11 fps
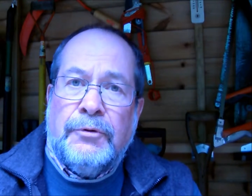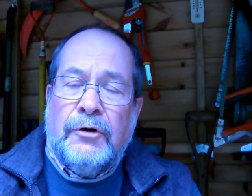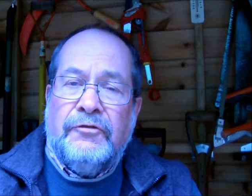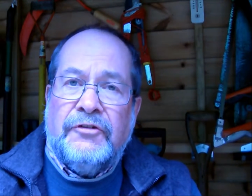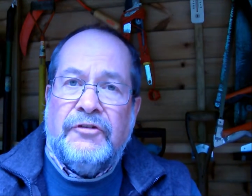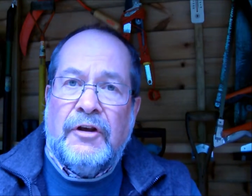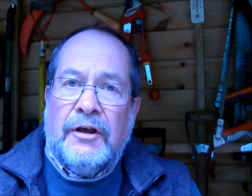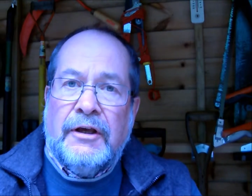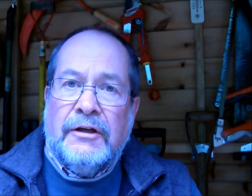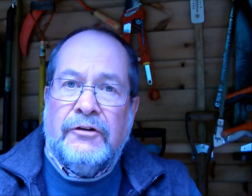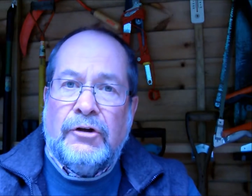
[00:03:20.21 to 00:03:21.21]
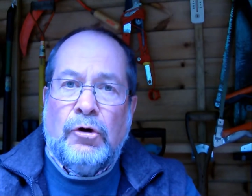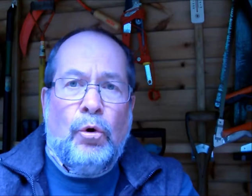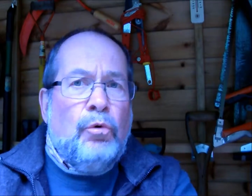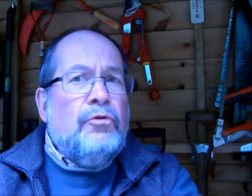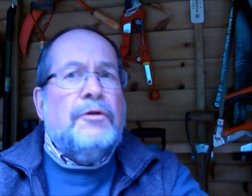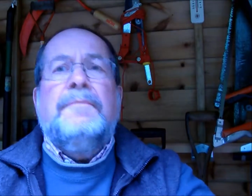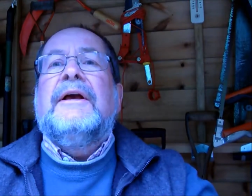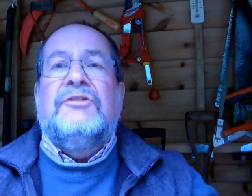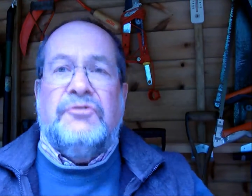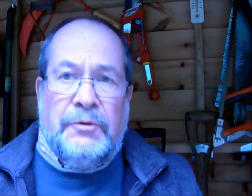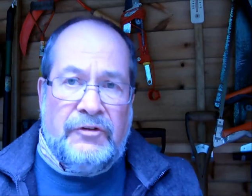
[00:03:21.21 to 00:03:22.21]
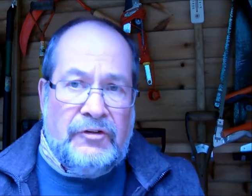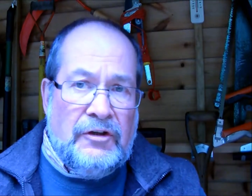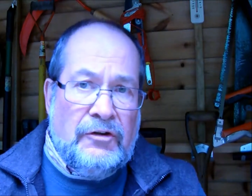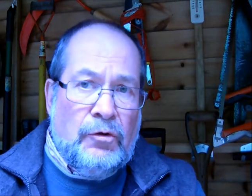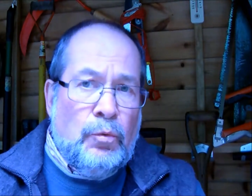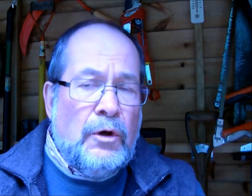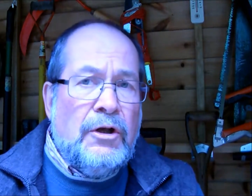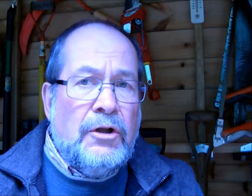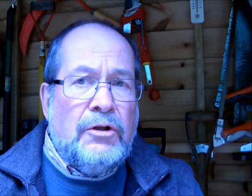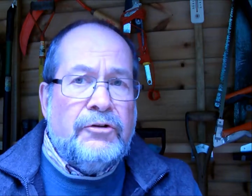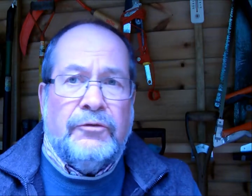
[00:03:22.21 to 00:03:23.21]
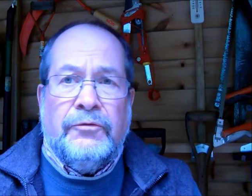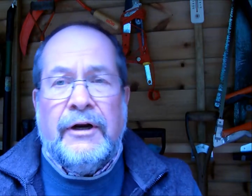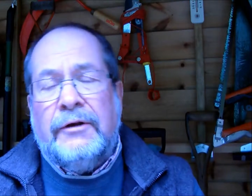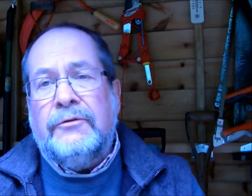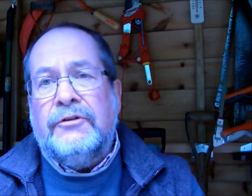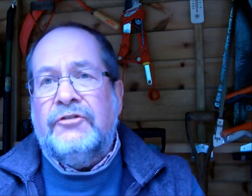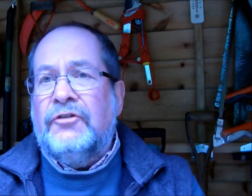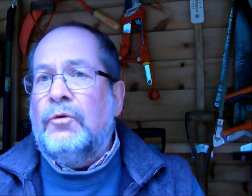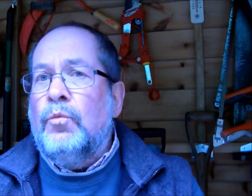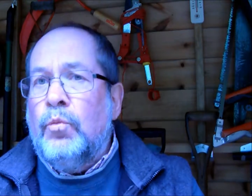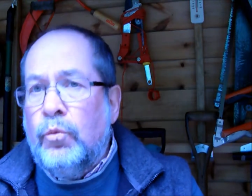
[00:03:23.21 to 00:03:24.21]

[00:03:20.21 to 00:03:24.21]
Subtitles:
prophesied that all the mess we see in the world around us, the